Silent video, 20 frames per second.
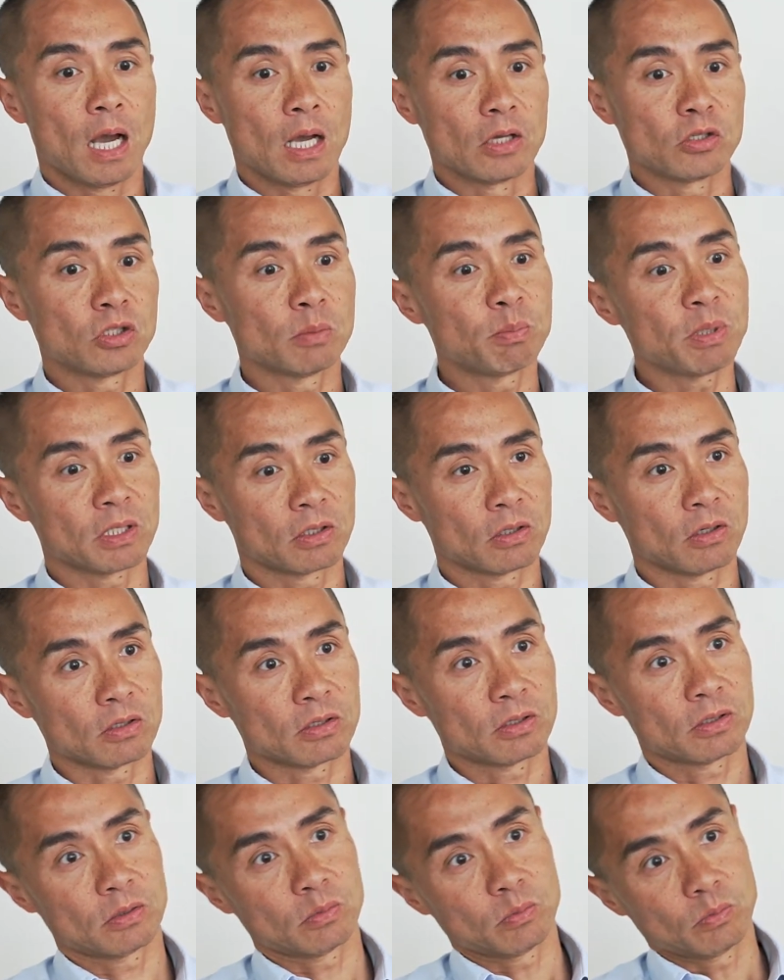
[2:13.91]
Shipping
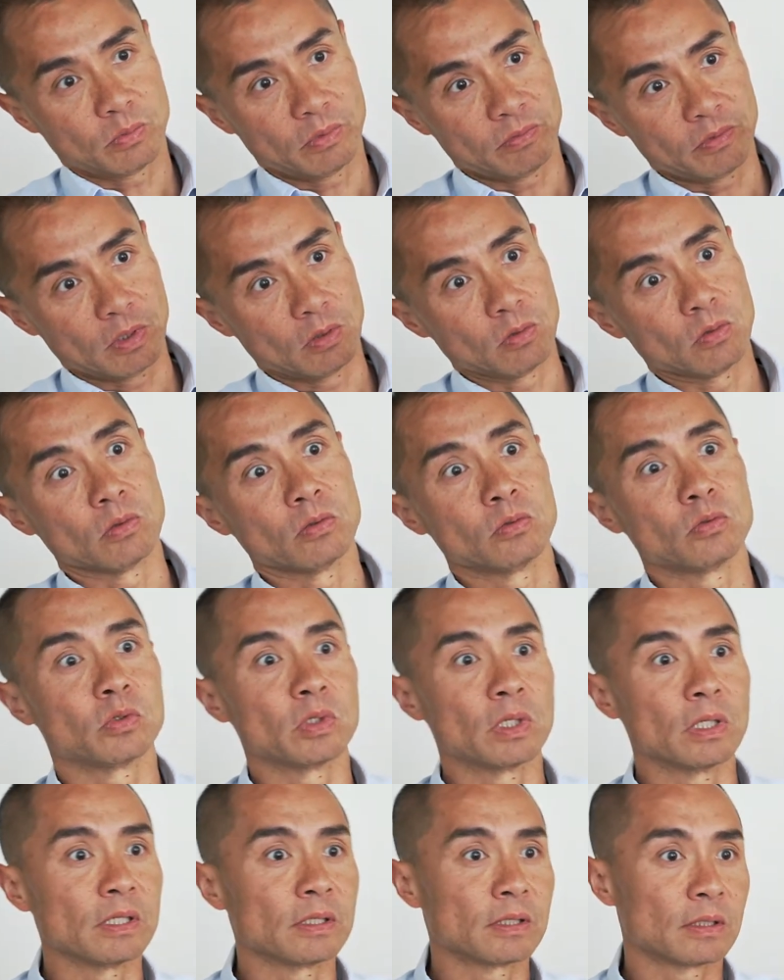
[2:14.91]
costs with the
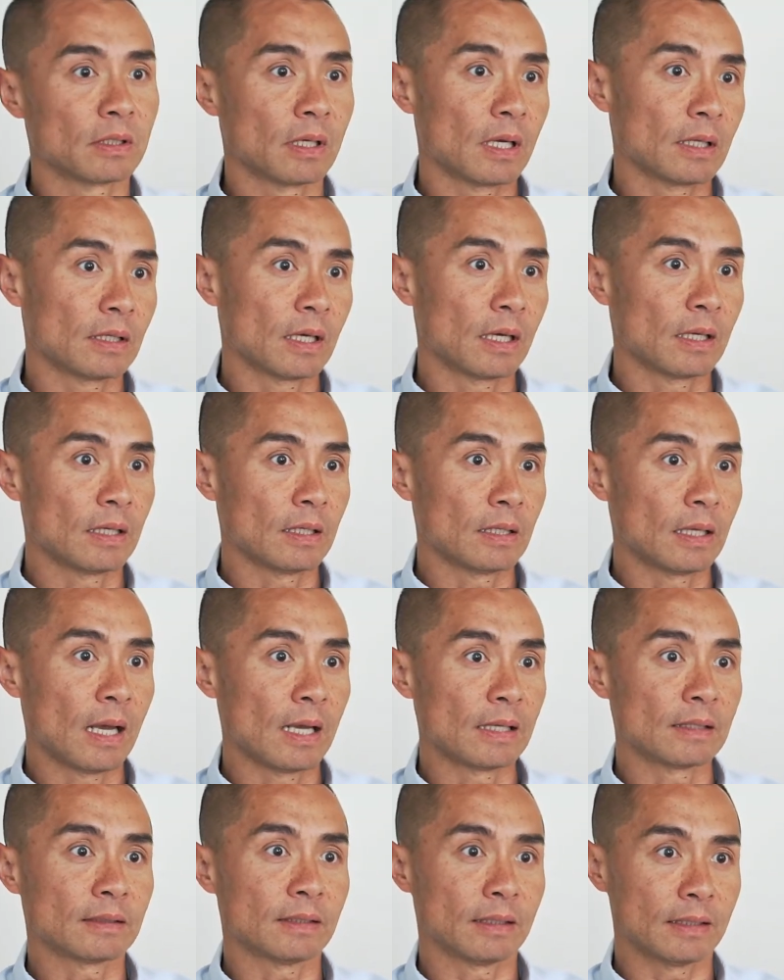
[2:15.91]
laundry list that it
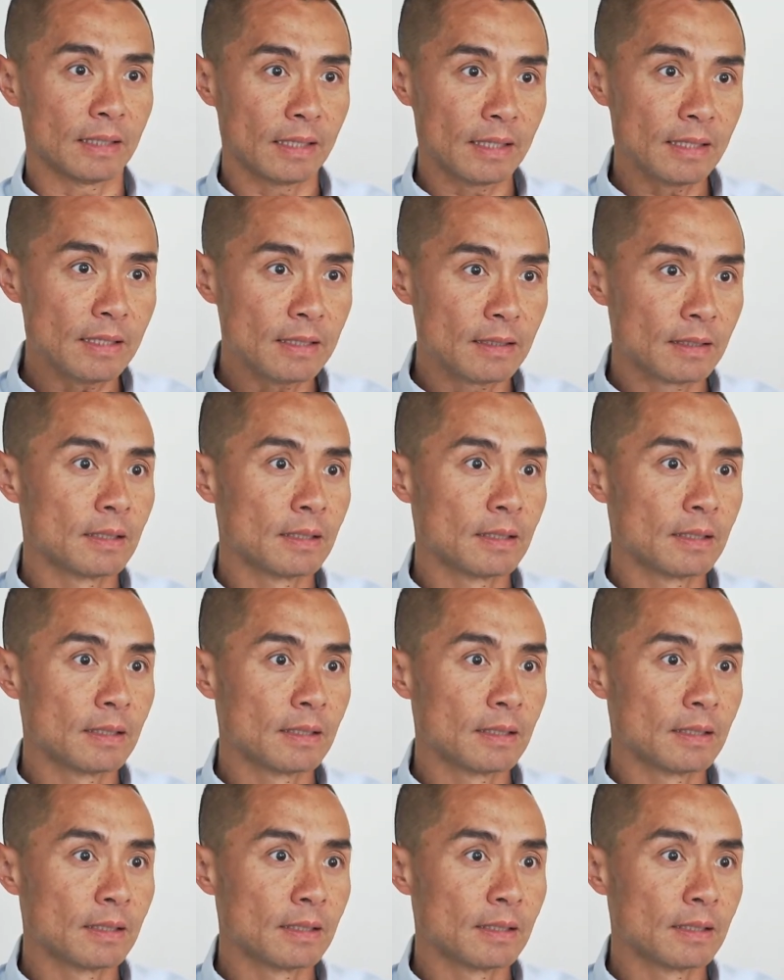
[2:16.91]
has today,